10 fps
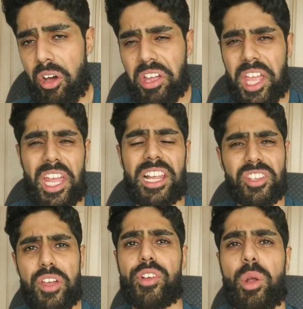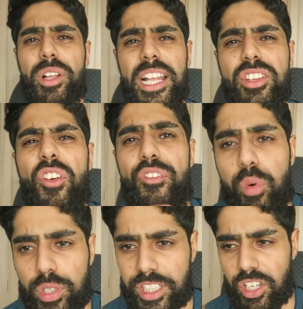Okay, let's get even lower, let's go
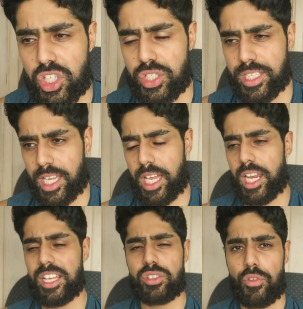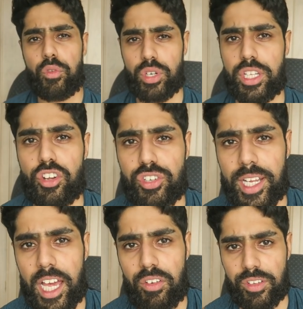1400, okay? Let's go 1400
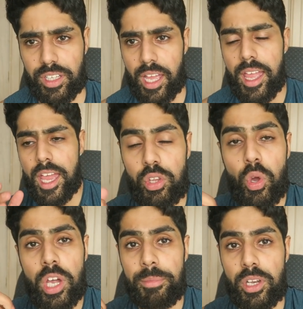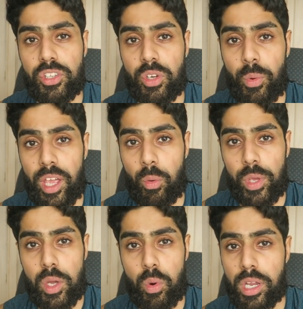calories, okay? You are gonna be losing weight on
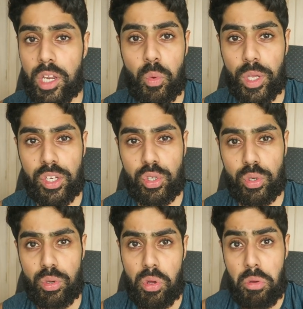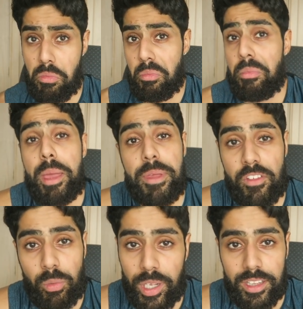week one, week two, maybe
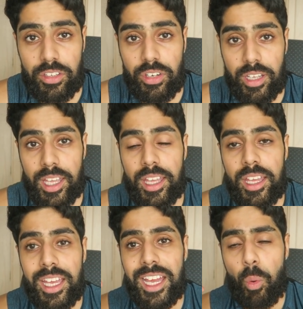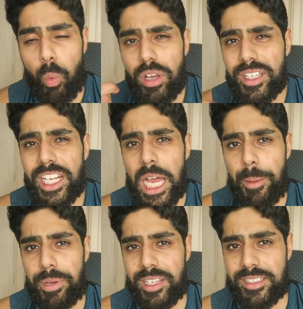even week three, okay? What's gonna
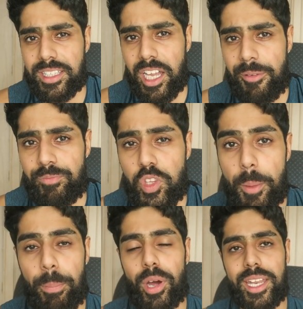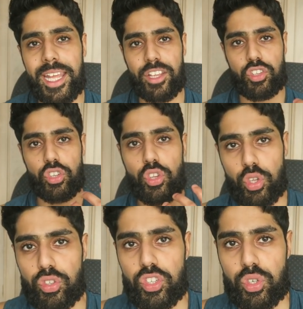happen is, yeah, your body gets
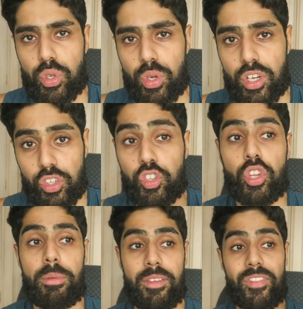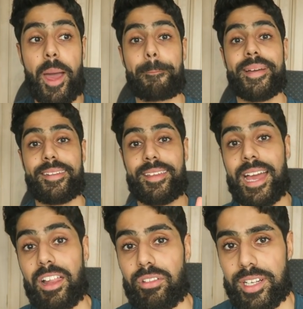used to consuming that many
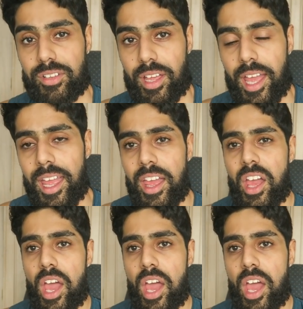calories, okay?